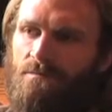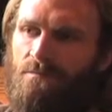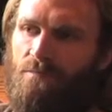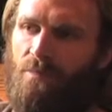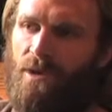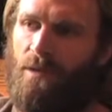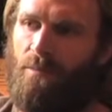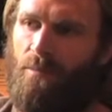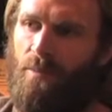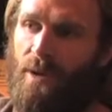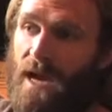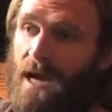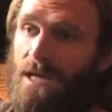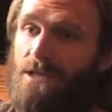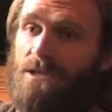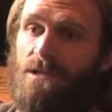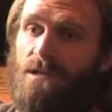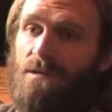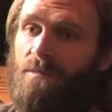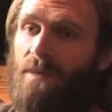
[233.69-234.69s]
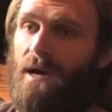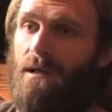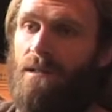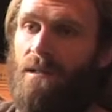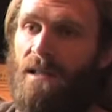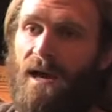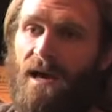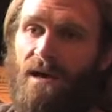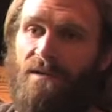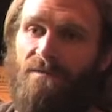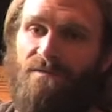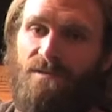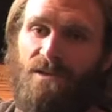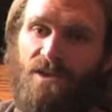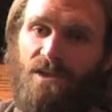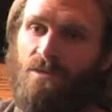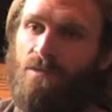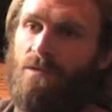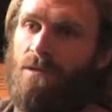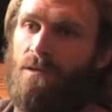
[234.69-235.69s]
being passionate about life,
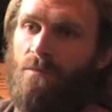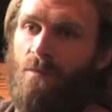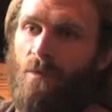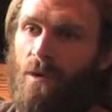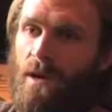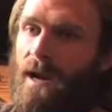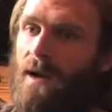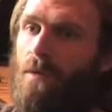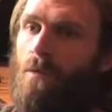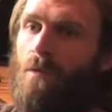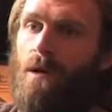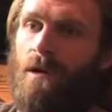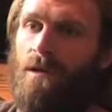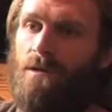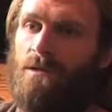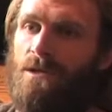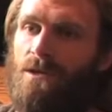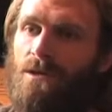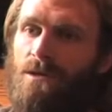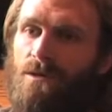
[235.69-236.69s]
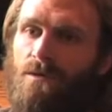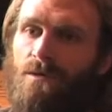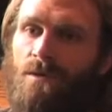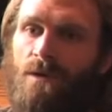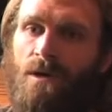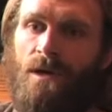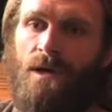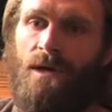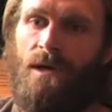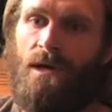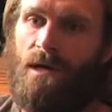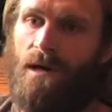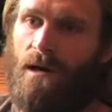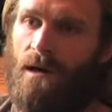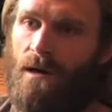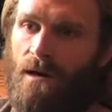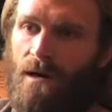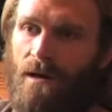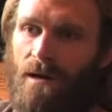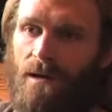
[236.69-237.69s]
doing what I want to do.
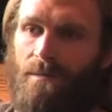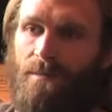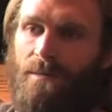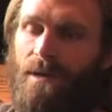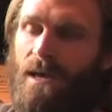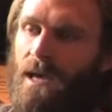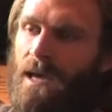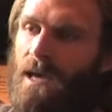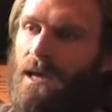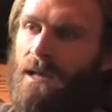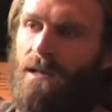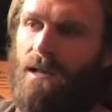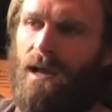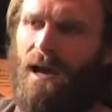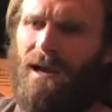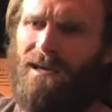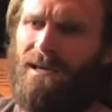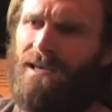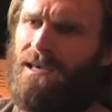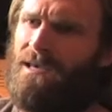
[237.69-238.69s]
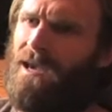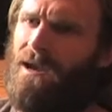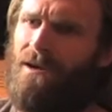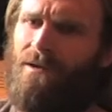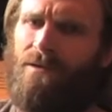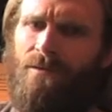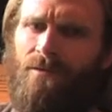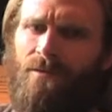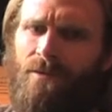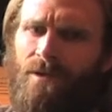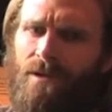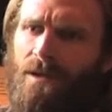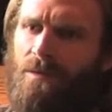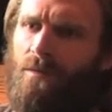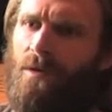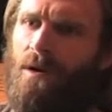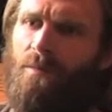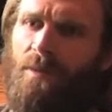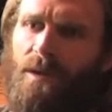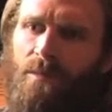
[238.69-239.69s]
And not caring really
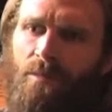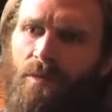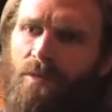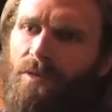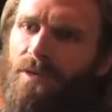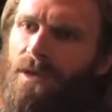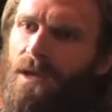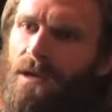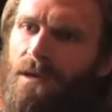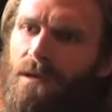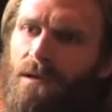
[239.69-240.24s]
what people think.